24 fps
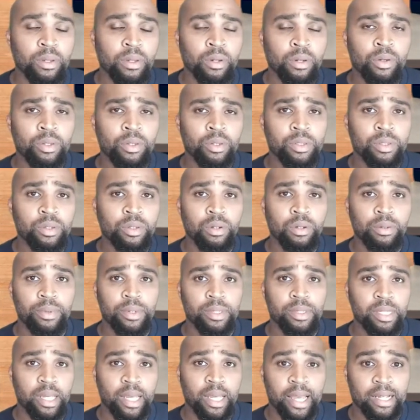or the school
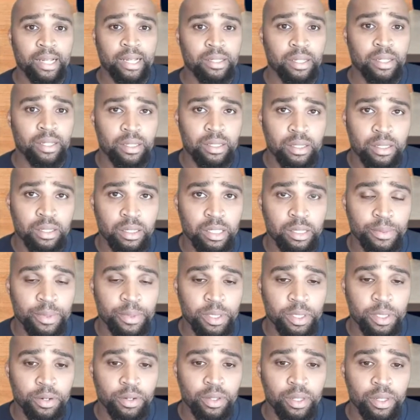wants to access this
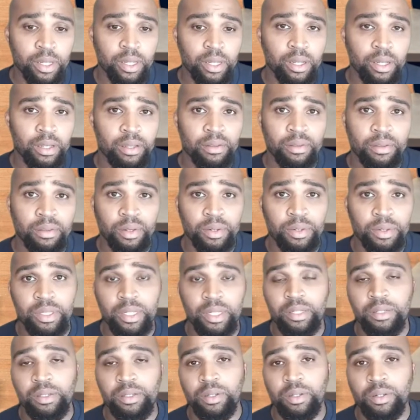material again, those
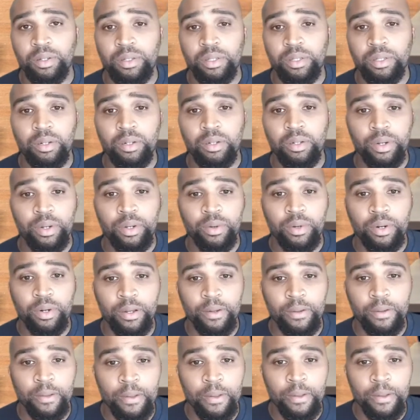sessions are still recorded.